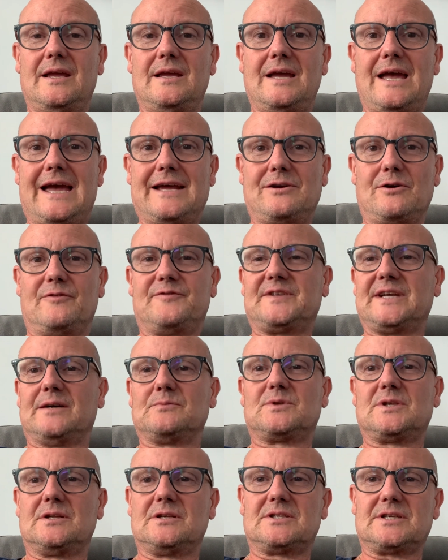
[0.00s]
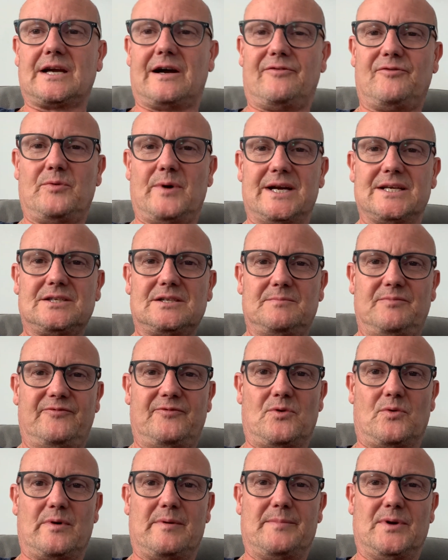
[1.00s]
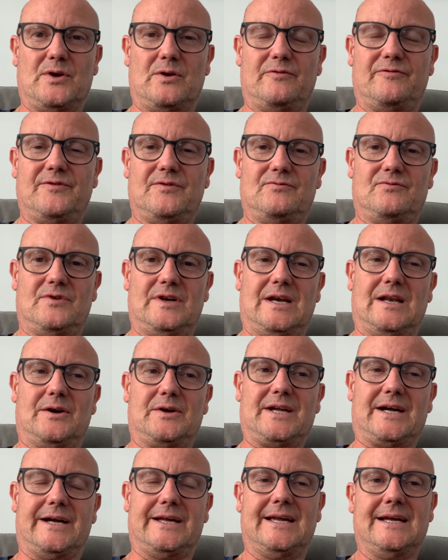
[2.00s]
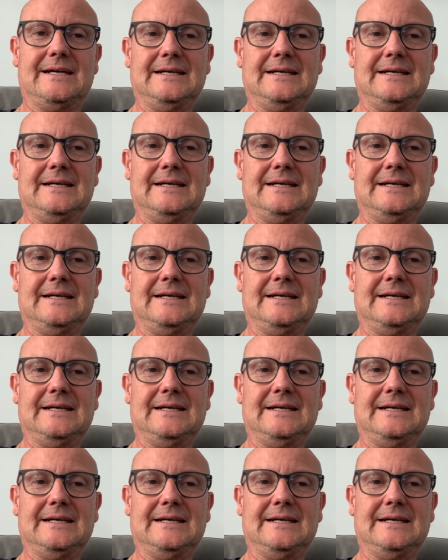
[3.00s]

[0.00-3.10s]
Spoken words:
head off down to the southwest, before we relocate.